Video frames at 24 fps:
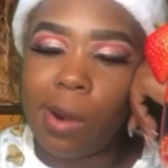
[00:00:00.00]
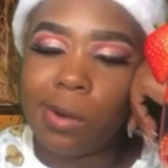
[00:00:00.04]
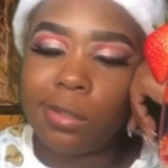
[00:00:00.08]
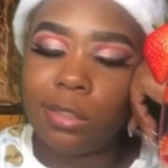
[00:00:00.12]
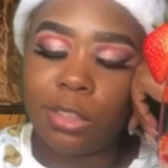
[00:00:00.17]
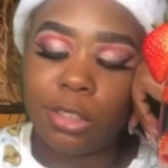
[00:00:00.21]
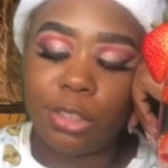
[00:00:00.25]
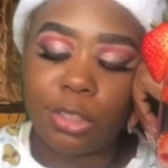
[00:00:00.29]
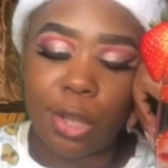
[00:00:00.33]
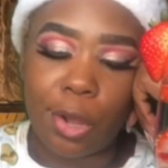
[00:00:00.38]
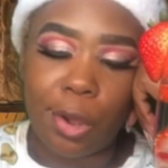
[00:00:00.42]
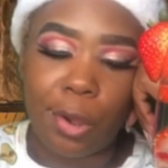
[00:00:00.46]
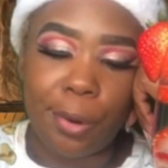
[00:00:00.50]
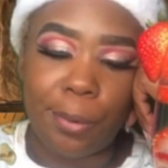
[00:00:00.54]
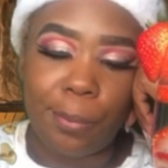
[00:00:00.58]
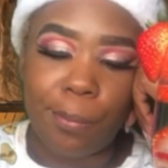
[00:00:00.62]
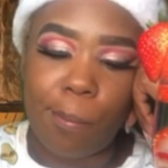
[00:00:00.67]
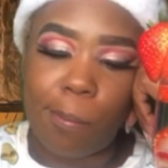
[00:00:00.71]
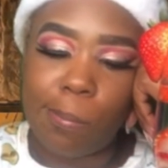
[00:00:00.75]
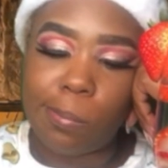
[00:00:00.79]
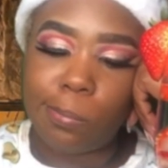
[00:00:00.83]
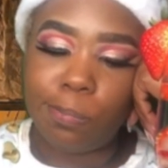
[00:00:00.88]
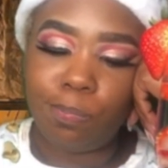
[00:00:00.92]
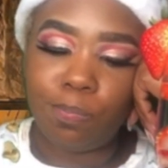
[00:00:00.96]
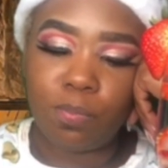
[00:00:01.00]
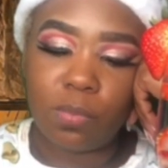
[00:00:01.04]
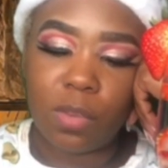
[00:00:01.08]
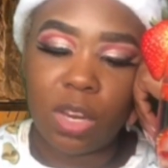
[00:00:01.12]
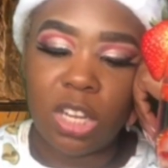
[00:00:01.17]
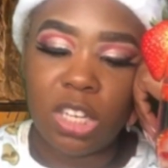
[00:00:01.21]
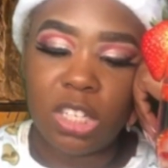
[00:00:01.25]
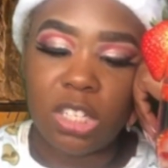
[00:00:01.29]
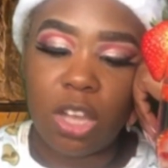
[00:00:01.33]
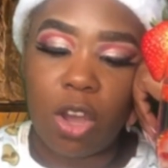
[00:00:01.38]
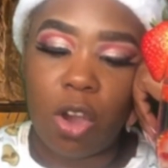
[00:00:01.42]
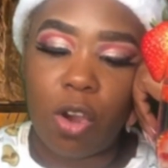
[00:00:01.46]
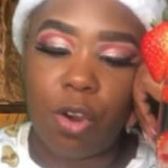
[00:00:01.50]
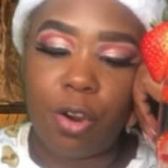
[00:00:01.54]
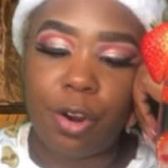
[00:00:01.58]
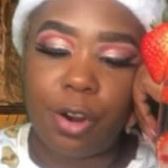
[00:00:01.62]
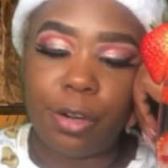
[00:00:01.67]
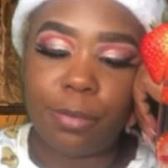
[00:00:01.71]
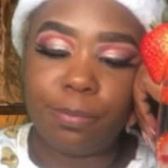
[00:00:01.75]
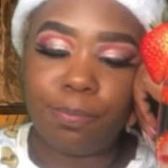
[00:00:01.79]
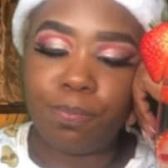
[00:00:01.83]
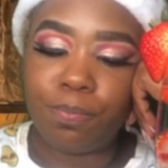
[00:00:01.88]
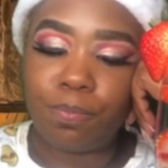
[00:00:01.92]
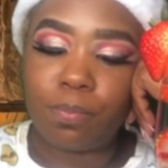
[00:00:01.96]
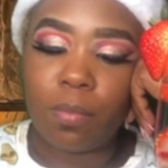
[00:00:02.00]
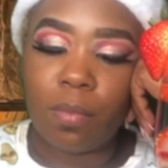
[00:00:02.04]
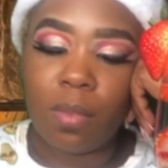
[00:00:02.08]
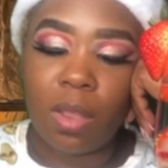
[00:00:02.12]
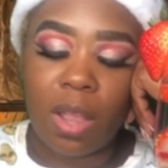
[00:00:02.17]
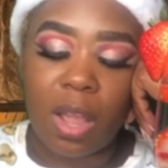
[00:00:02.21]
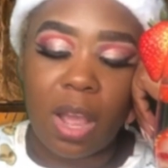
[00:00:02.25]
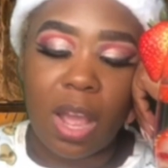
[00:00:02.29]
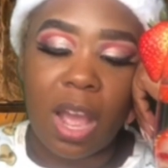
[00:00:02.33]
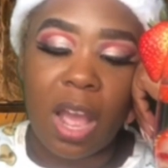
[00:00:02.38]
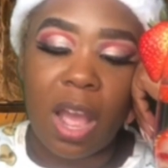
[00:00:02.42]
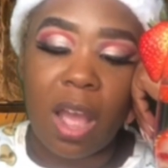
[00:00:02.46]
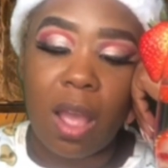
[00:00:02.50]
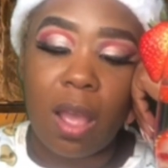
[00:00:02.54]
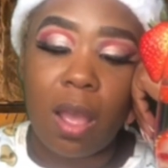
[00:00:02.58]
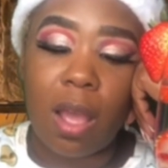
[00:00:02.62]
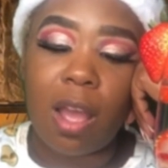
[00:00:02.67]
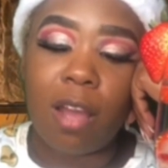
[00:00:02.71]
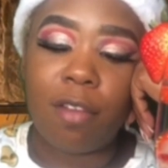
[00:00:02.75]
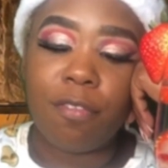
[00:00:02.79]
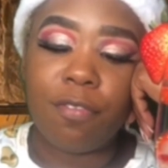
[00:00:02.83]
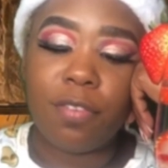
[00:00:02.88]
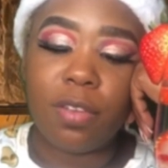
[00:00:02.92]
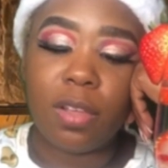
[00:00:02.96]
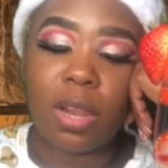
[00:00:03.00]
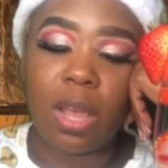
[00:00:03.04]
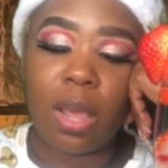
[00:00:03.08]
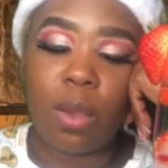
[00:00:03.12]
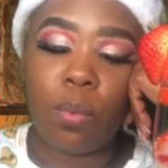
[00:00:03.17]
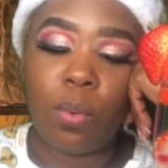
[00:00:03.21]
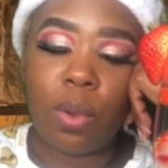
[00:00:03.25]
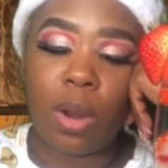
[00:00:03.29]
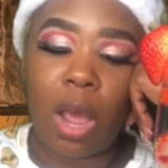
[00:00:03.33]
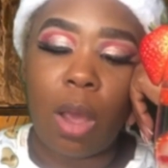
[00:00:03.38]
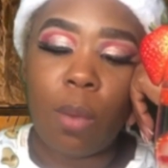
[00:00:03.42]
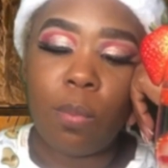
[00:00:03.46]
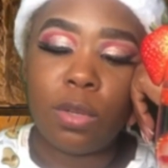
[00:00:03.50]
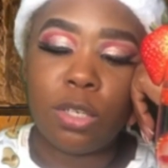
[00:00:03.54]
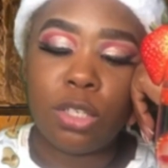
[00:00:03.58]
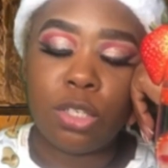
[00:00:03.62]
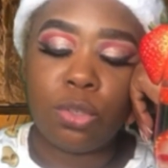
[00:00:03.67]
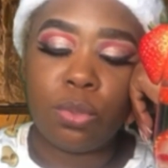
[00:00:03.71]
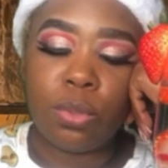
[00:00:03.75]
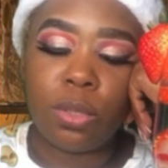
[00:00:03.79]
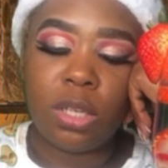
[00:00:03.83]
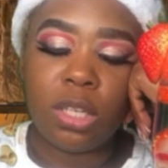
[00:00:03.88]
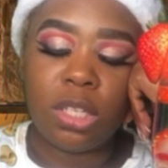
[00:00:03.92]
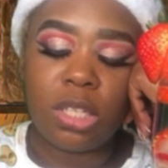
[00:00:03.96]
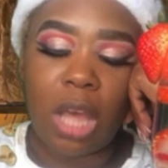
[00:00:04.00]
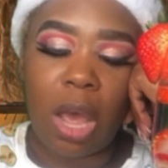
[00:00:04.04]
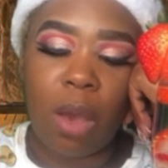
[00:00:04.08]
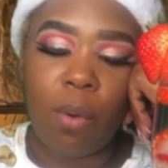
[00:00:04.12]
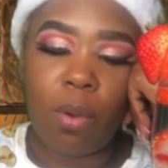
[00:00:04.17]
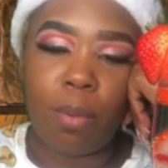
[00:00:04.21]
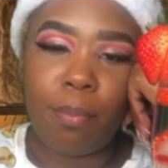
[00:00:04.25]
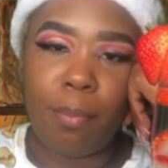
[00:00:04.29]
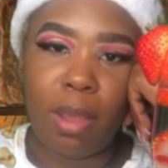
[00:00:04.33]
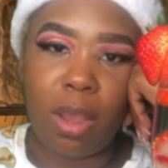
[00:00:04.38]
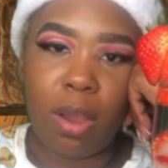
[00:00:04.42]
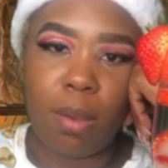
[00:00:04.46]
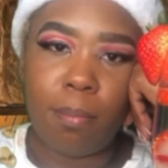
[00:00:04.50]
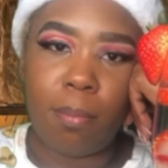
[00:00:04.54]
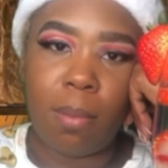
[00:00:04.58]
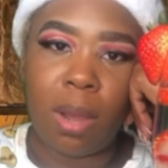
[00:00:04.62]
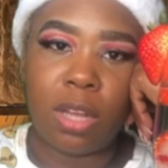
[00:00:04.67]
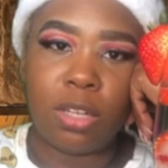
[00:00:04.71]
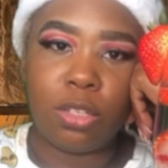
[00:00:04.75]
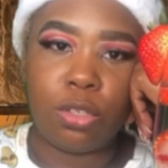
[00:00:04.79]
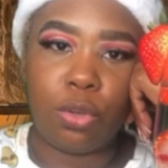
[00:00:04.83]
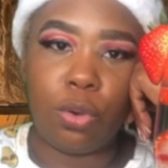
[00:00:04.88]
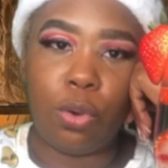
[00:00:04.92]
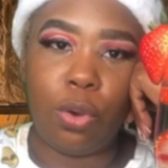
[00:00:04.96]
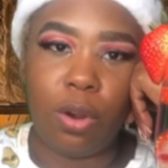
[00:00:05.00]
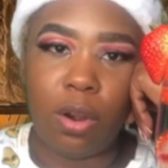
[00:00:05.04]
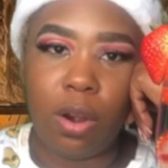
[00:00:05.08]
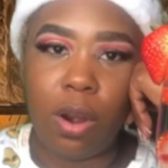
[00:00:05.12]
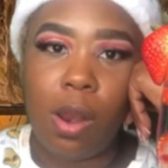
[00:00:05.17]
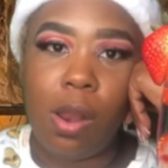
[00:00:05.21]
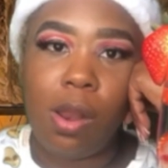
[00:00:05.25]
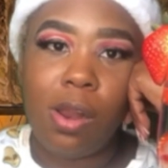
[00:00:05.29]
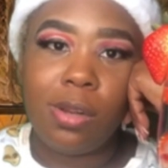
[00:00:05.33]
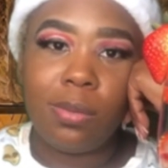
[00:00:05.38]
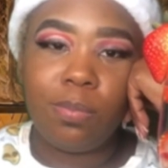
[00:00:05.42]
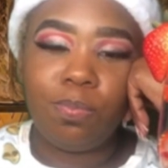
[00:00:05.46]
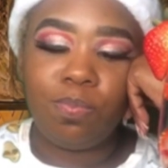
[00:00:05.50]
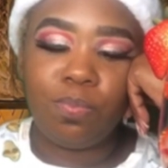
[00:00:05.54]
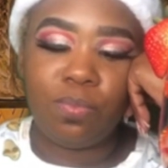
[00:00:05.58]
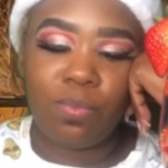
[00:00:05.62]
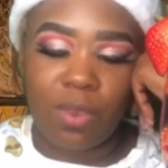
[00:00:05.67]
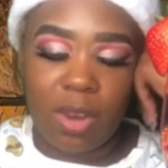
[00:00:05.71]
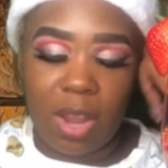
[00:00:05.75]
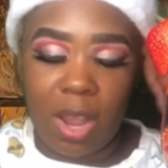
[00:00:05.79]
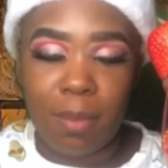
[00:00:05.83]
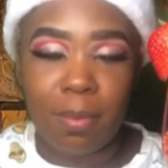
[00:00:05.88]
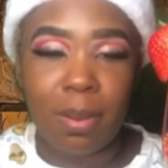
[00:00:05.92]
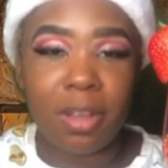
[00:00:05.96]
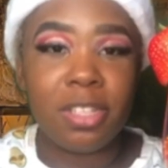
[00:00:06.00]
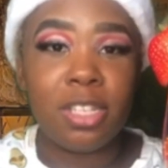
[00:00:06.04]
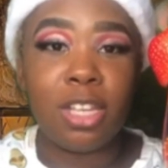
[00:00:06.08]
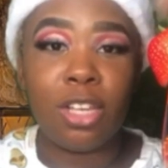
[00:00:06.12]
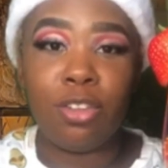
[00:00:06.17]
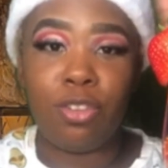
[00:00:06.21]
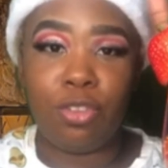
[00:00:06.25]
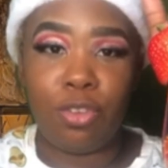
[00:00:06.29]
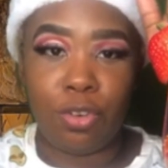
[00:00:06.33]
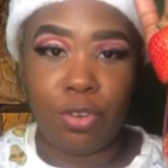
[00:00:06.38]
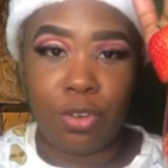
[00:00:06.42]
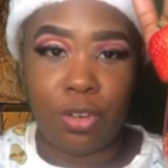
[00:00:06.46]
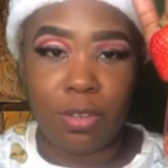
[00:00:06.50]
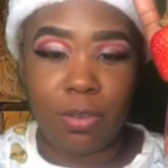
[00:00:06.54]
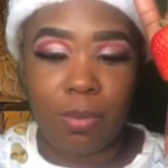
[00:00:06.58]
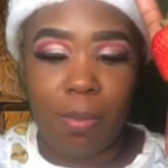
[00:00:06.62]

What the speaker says: So it's hard. I feel like what I would do is I would make my daughter, I'm not telling you to do that,